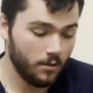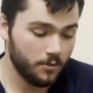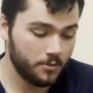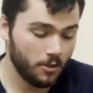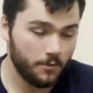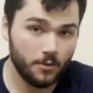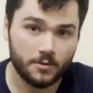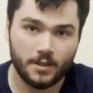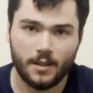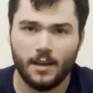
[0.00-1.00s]
So if you're
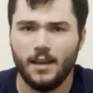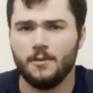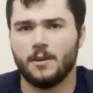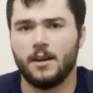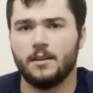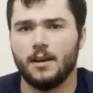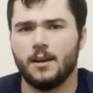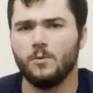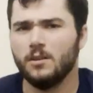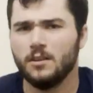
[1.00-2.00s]
saying, hey Ryan, I
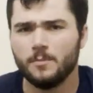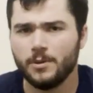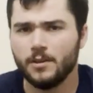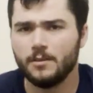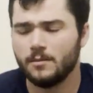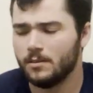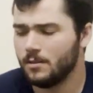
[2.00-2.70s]
wanted to put